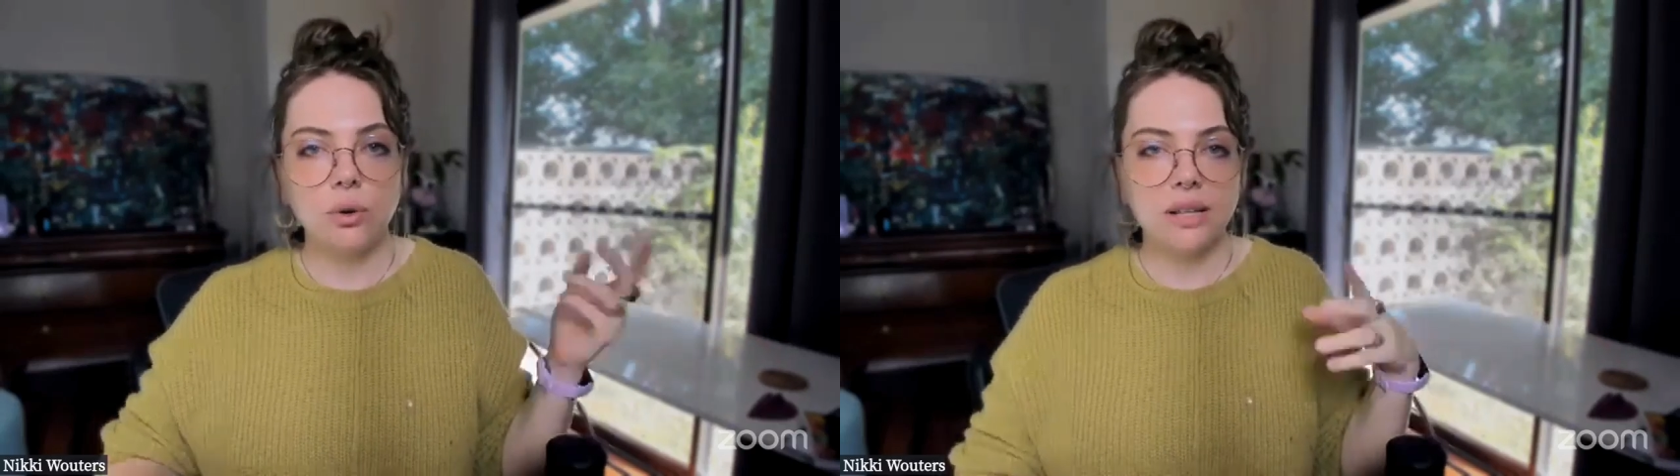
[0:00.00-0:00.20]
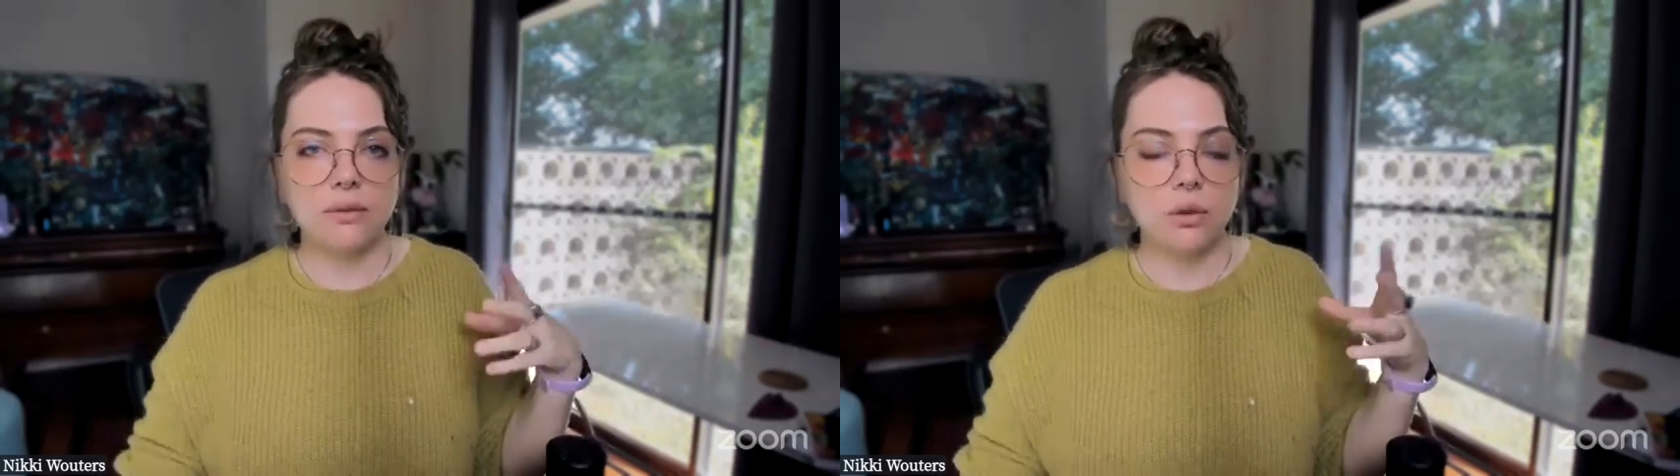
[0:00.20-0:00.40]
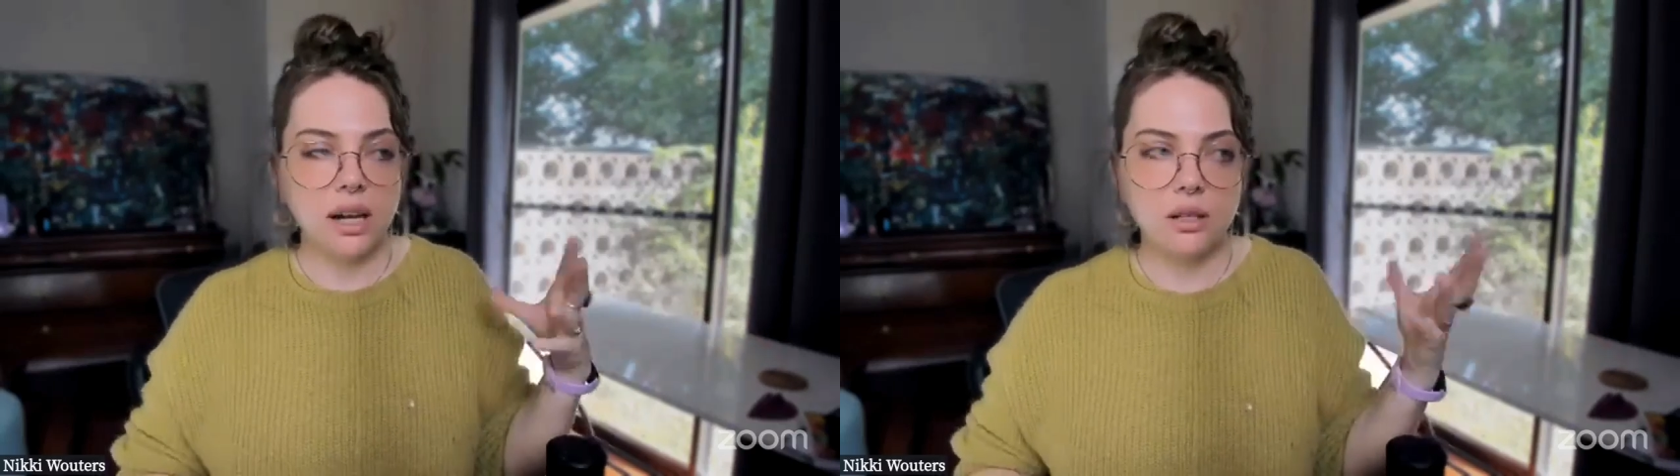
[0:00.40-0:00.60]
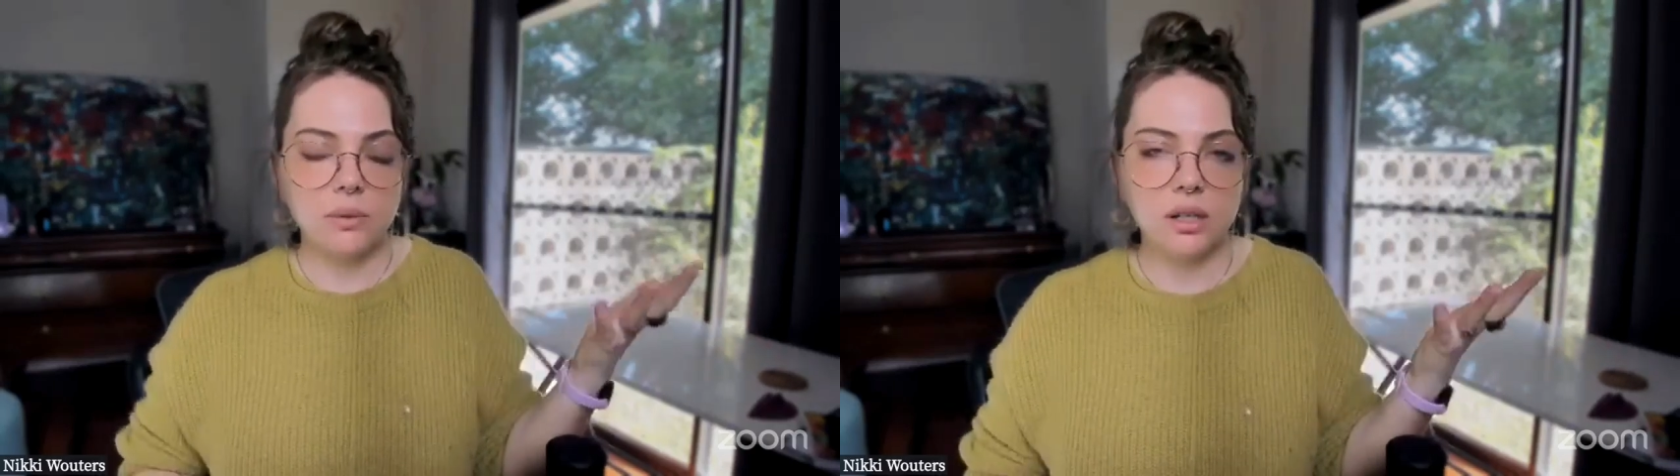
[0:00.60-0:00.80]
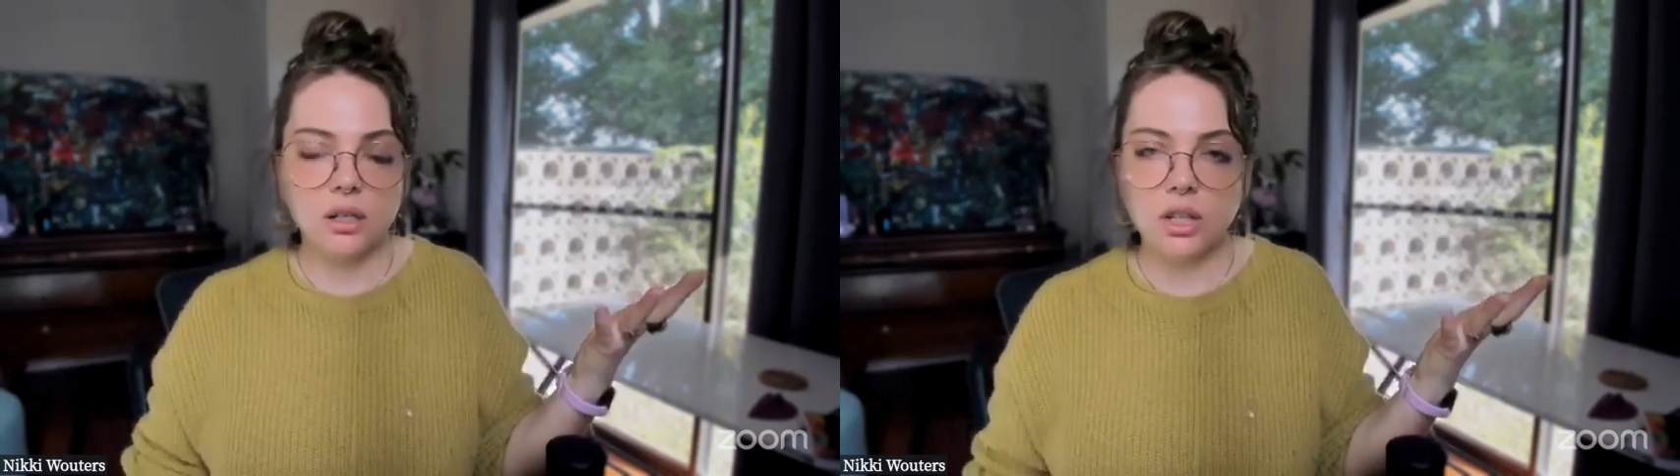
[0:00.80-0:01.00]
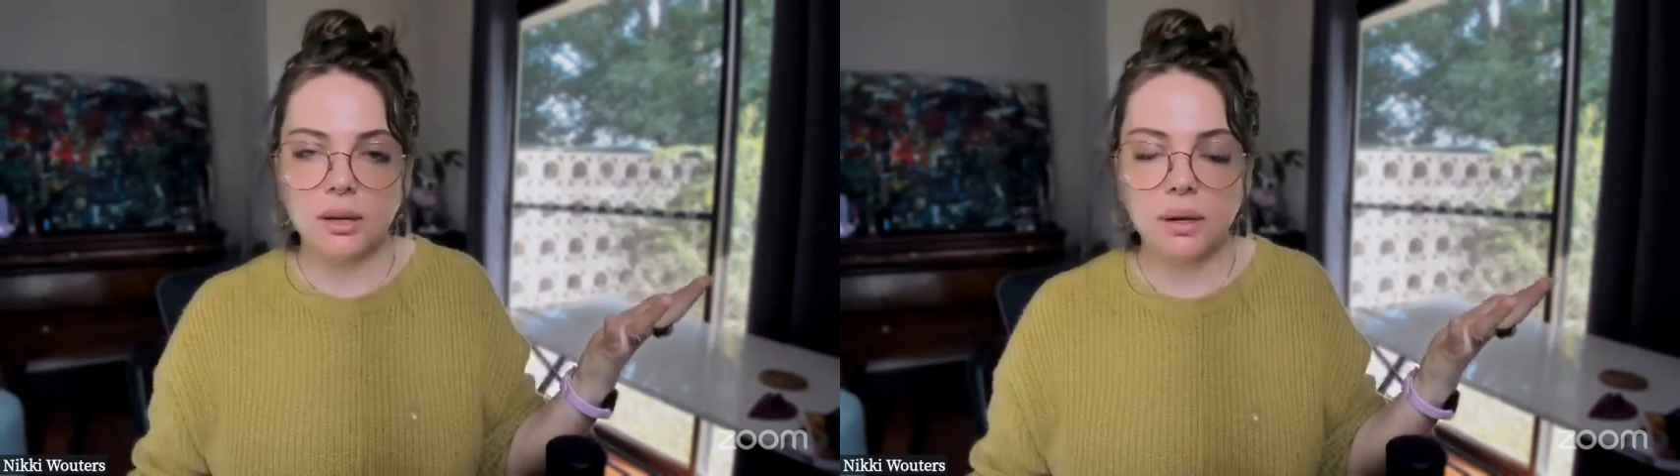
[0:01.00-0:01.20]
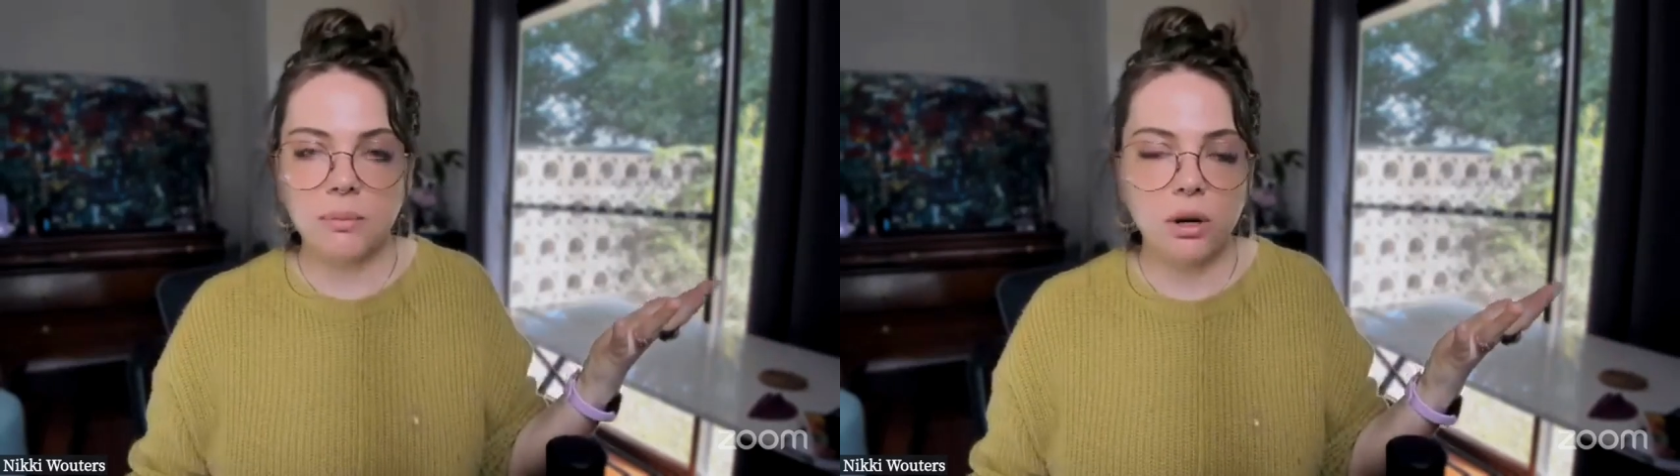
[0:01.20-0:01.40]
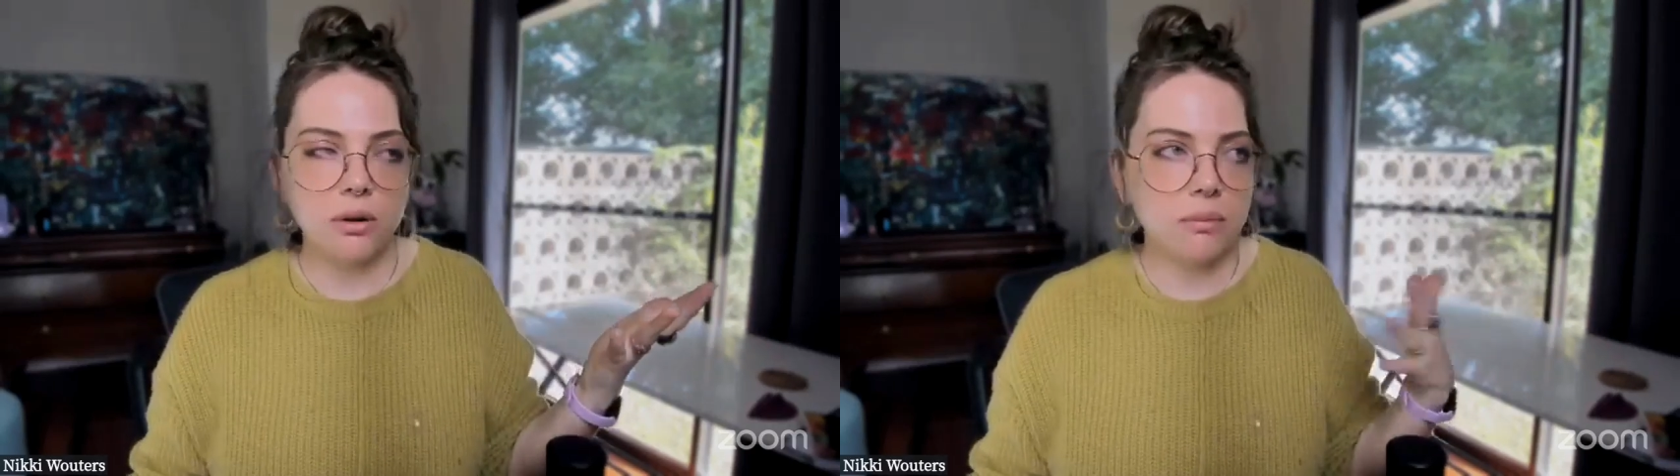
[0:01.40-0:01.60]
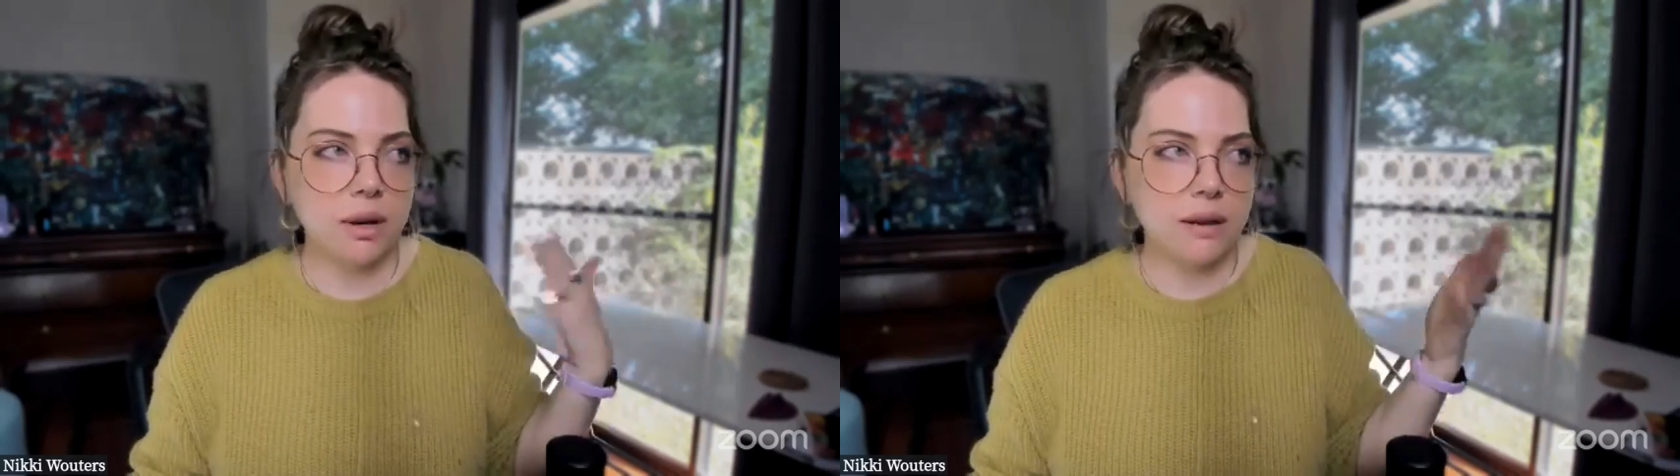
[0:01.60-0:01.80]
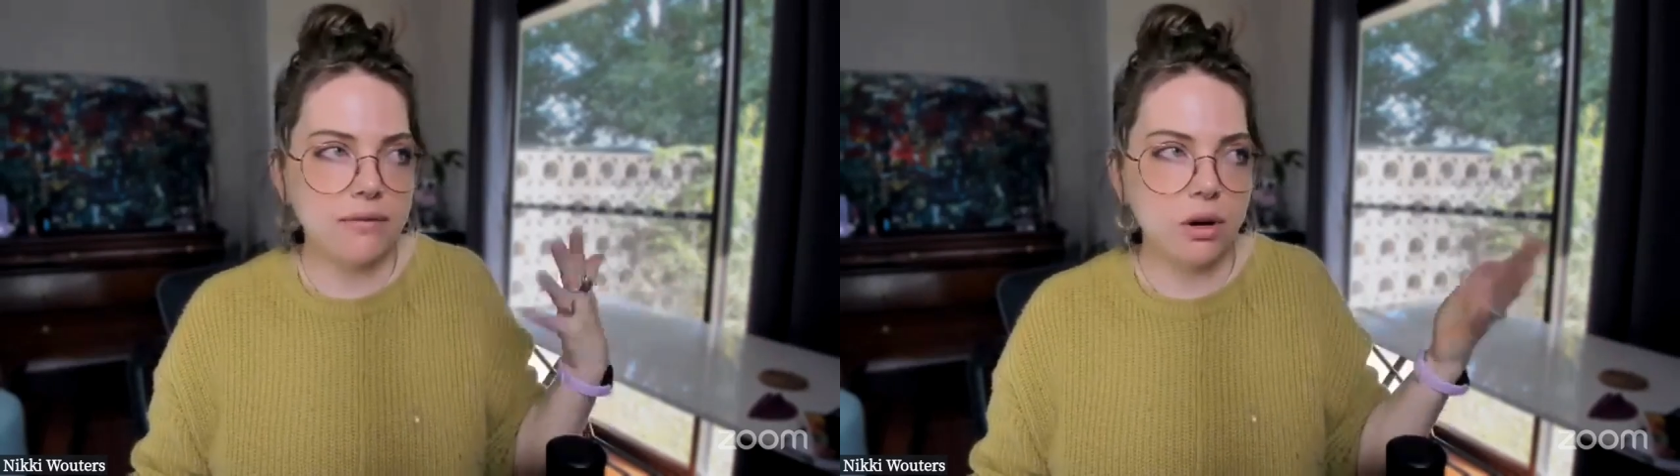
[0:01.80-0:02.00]
I just wanted to check
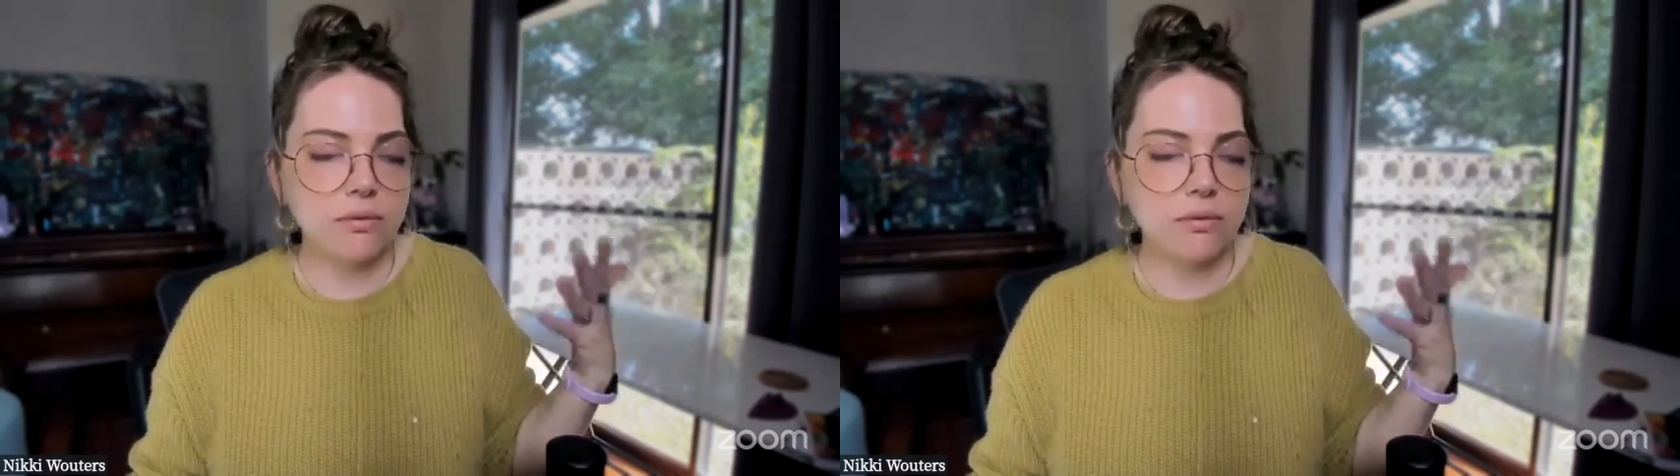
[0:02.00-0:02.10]
my phone